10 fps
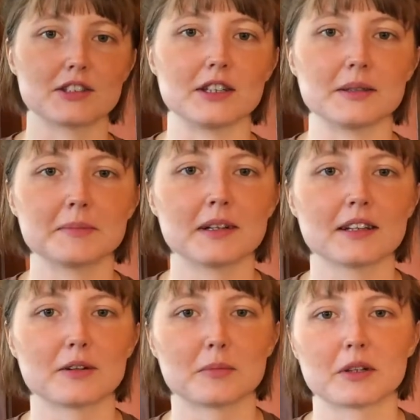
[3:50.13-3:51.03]
sorry. My
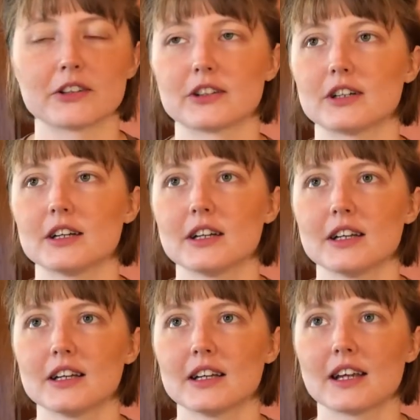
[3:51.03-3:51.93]
little brother
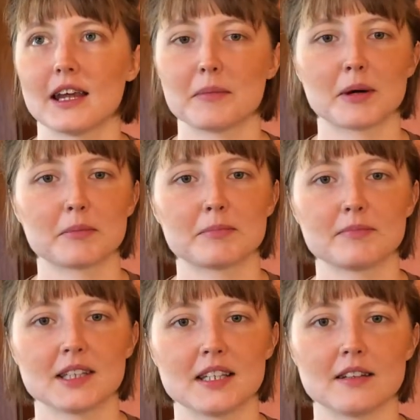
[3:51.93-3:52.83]
came up.
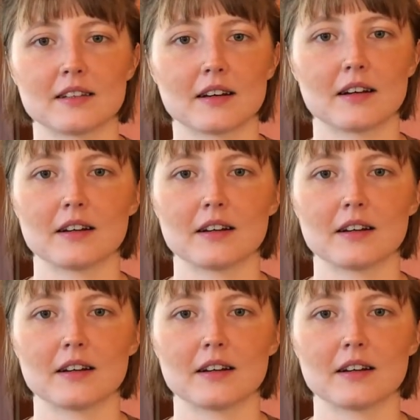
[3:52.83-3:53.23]
He's,